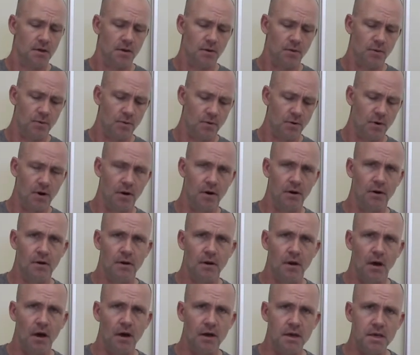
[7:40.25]
or
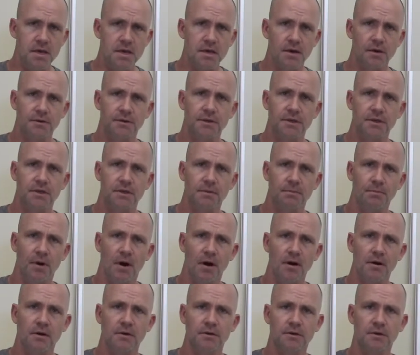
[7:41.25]
ecosystem
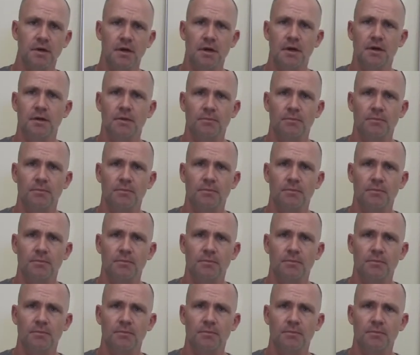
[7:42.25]
partners,